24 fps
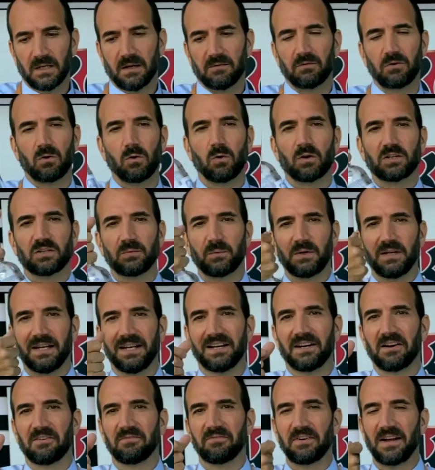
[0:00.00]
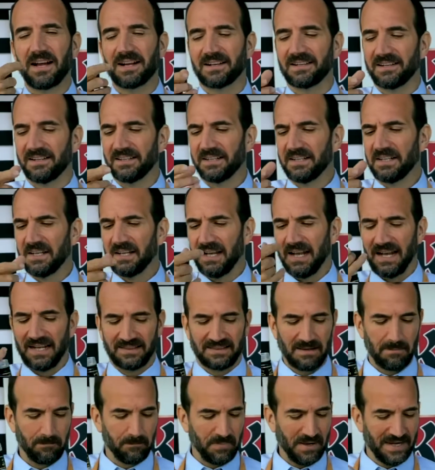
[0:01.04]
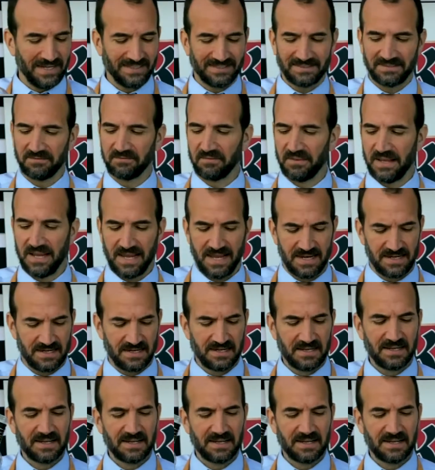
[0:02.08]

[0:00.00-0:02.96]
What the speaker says: Of course, we need our vodka at the base of that.